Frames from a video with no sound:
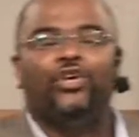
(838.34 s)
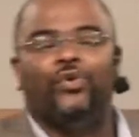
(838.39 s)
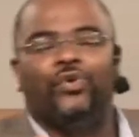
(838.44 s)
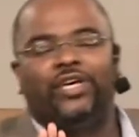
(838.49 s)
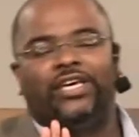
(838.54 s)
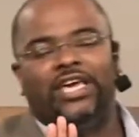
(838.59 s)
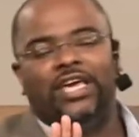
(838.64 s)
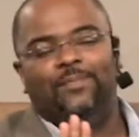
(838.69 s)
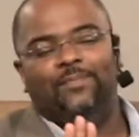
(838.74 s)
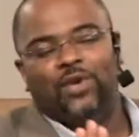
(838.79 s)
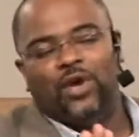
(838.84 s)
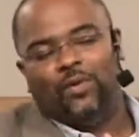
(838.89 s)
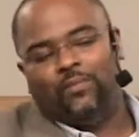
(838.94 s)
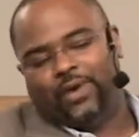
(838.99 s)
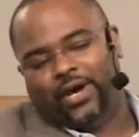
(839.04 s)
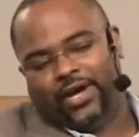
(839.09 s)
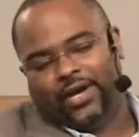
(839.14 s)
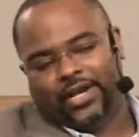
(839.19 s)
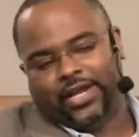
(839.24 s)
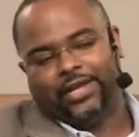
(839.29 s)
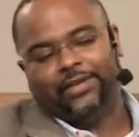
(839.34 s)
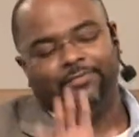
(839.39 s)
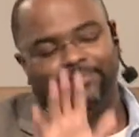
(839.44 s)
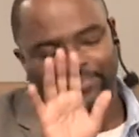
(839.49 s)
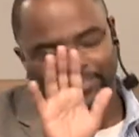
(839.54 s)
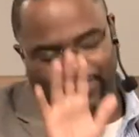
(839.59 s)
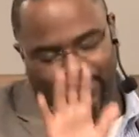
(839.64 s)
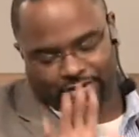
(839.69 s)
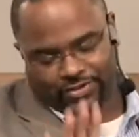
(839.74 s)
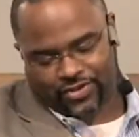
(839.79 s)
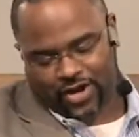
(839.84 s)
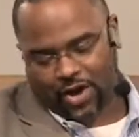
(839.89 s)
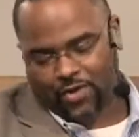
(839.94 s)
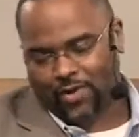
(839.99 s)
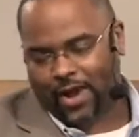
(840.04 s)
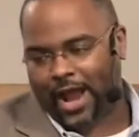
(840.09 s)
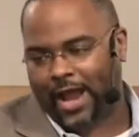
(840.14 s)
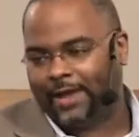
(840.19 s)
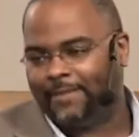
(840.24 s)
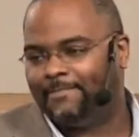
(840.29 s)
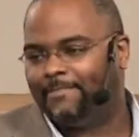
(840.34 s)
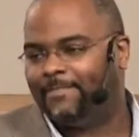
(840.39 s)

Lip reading: You can keep your money. It's all right.